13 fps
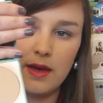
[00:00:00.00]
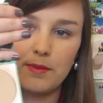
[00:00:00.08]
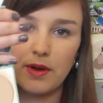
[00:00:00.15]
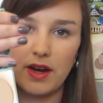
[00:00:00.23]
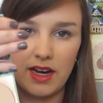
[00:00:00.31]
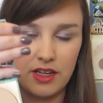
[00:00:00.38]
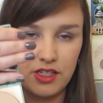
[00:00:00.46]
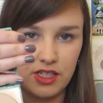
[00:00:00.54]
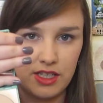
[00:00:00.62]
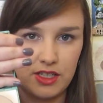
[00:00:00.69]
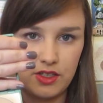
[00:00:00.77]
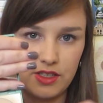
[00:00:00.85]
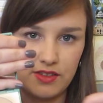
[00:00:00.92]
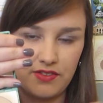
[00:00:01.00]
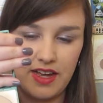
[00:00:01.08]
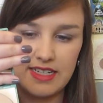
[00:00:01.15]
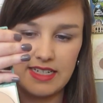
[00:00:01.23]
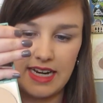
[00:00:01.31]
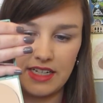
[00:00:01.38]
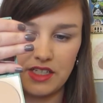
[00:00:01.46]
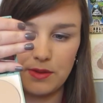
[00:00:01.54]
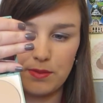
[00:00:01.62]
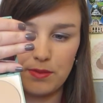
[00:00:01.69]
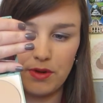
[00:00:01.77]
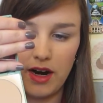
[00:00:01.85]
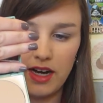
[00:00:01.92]
but I usually use a foundation
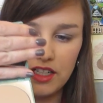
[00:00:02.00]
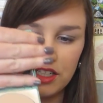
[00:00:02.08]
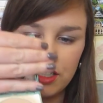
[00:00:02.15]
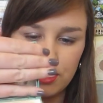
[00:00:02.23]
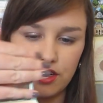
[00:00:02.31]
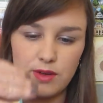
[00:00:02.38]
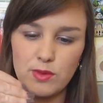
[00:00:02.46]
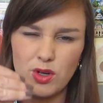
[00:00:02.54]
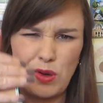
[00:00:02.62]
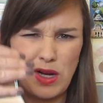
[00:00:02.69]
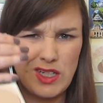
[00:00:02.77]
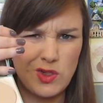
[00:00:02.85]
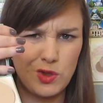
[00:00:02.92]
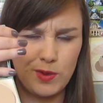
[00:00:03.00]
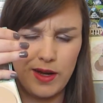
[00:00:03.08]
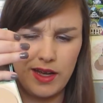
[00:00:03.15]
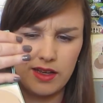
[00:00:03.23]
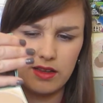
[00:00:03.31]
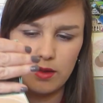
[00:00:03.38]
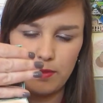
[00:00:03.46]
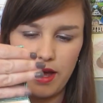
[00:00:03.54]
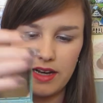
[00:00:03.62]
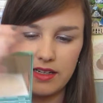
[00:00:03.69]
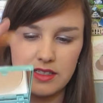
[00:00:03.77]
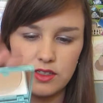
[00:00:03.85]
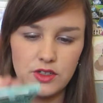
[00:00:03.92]
brush, so I'm not quite sure where the pad
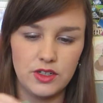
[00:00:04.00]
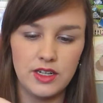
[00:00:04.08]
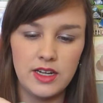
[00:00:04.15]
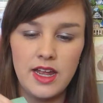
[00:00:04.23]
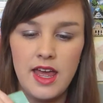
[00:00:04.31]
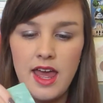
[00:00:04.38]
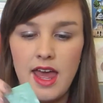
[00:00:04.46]
has gone.